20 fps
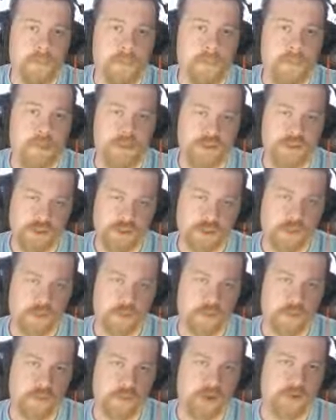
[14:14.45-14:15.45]
So
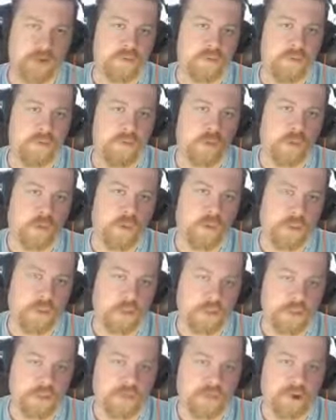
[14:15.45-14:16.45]
whatever recording
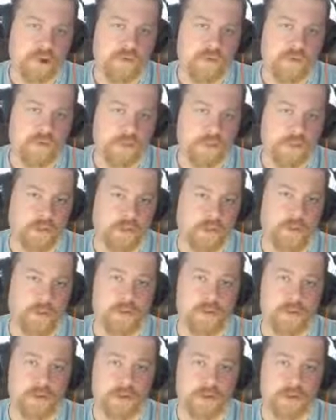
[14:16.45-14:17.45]
software you're
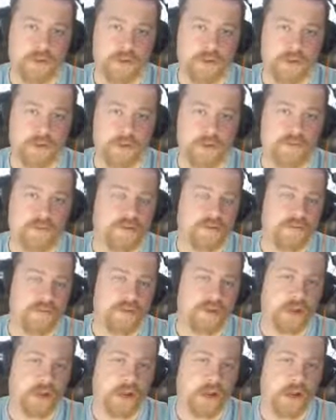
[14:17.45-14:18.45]
using, you have to
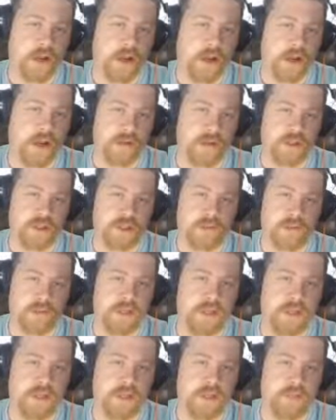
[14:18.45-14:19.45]
figure out how to split
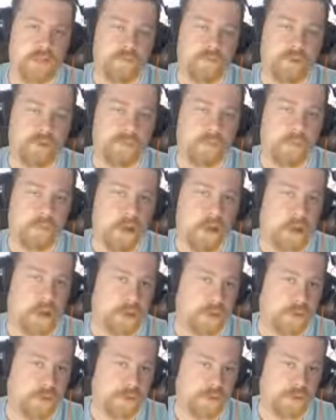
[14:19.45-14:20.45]
it from a mono
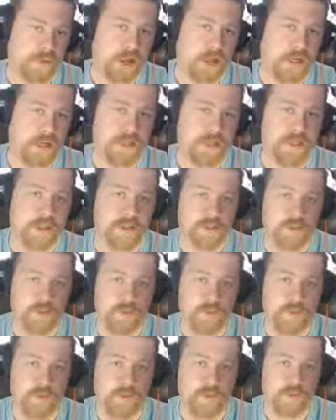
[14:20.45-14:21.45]
track into
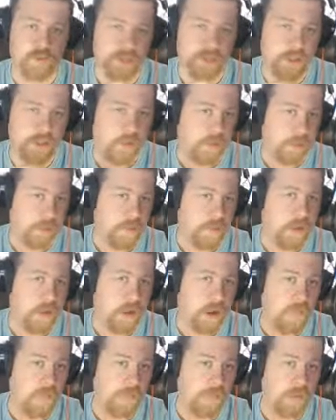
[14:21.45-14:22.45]
a stereo
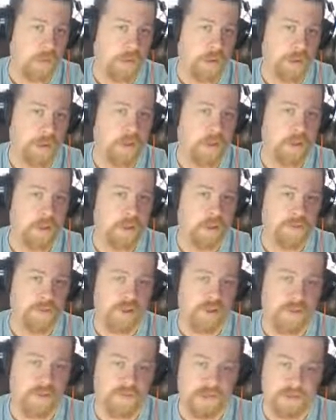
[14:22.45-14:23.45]
output. So I've
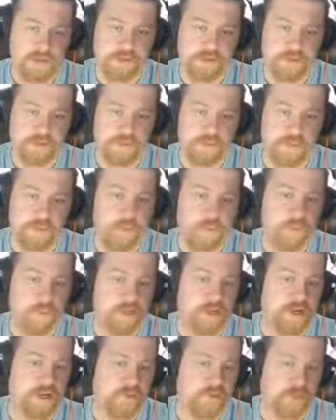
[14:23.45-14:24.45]
had to go through and
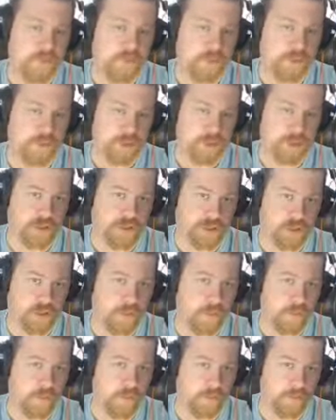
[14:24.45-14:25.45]
individually screw
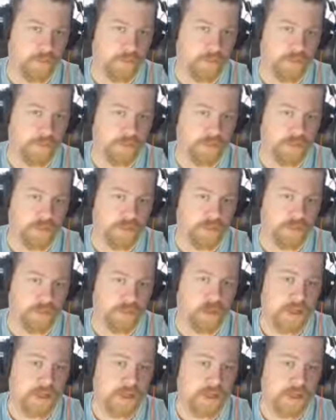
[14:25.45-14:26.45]
with all of those
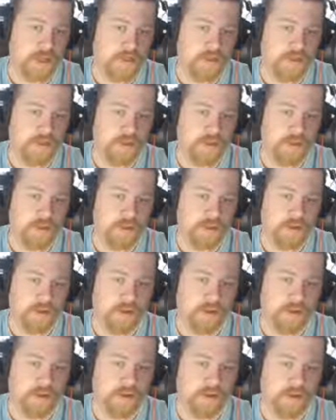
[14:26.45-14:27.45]
settings
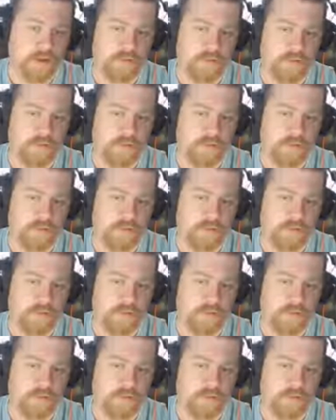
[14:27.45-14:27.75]
via